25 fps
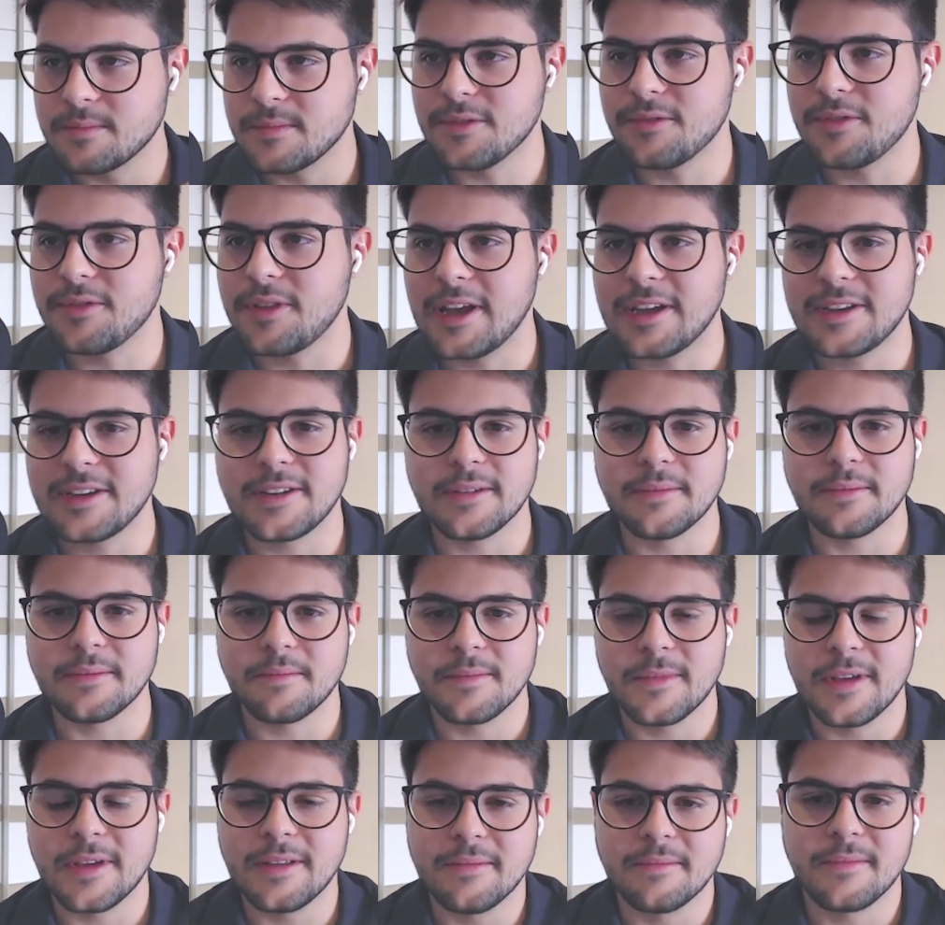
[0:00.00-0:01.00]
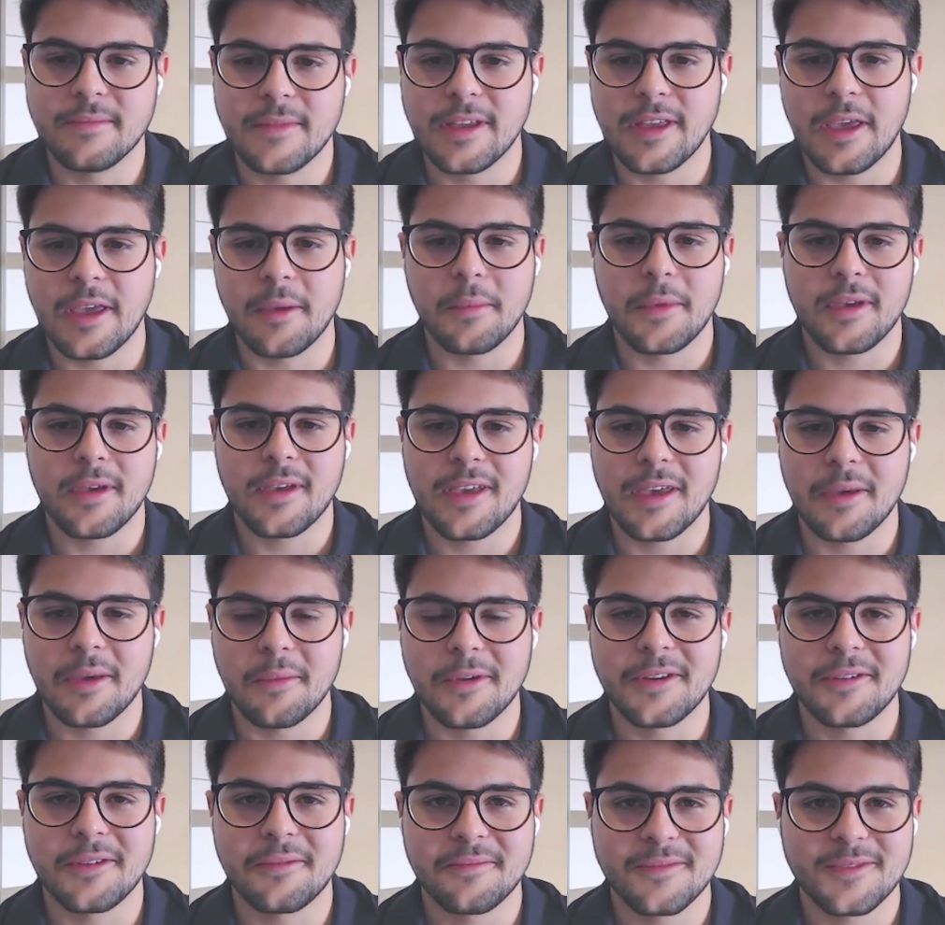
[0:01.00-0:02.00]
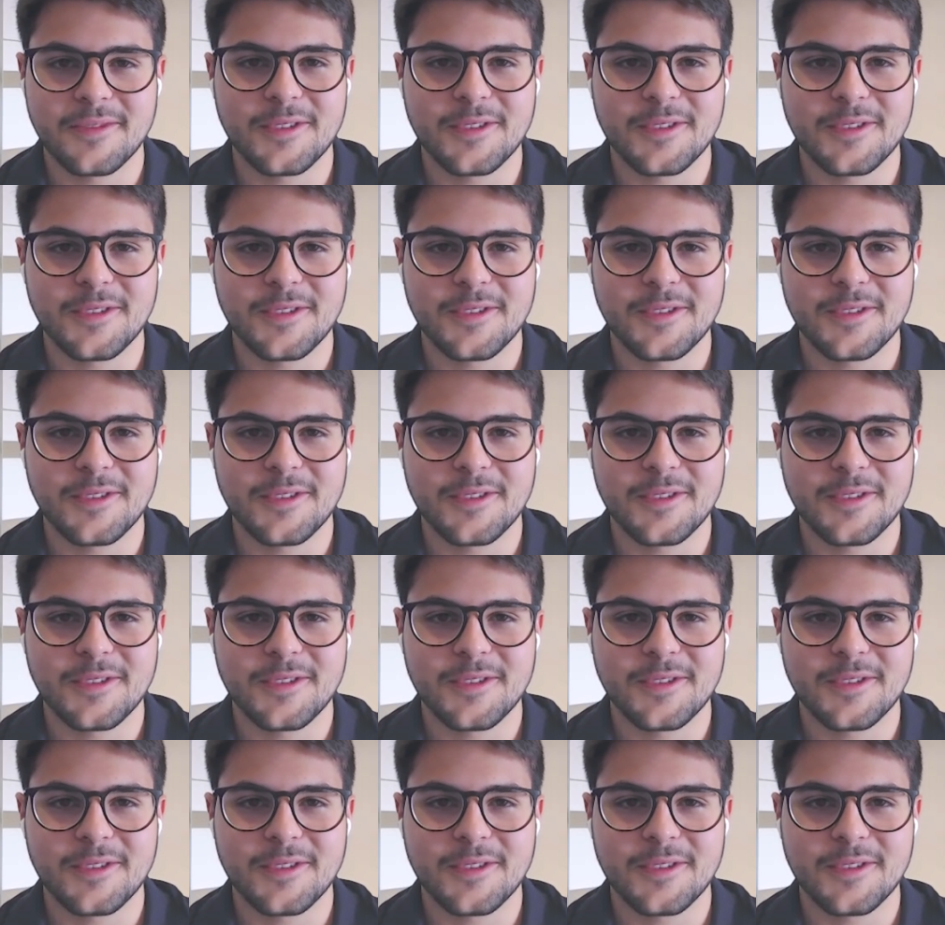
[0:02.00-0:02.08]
the flight and, and came came here.